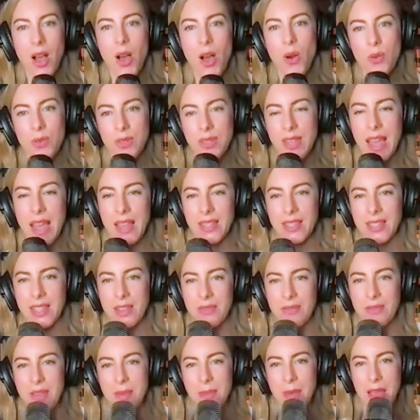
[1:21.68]
Oh yeah, it's
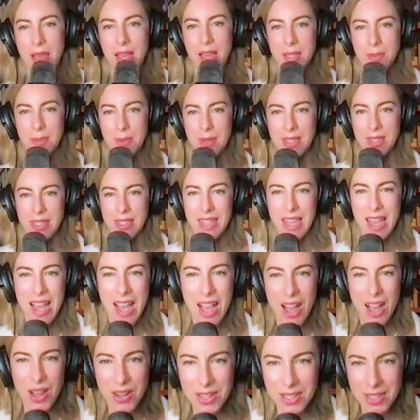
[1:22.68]
definitely my husband.
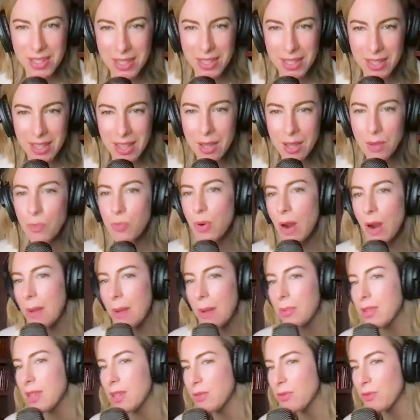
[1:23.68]
Honestly, like
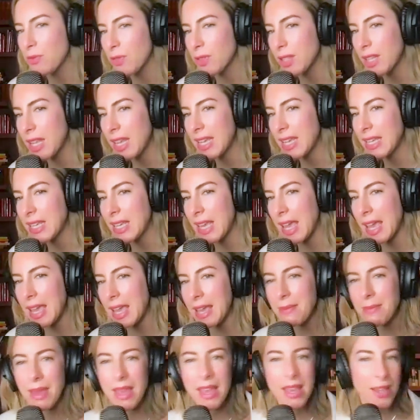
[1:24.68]
probably for like
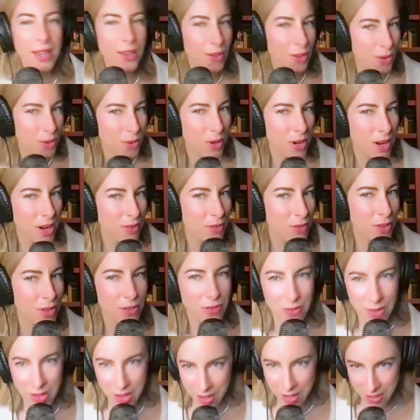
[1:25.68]
gaming or whatever the
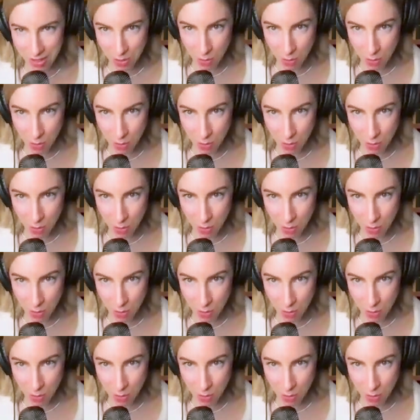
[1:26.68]
fuck. Like,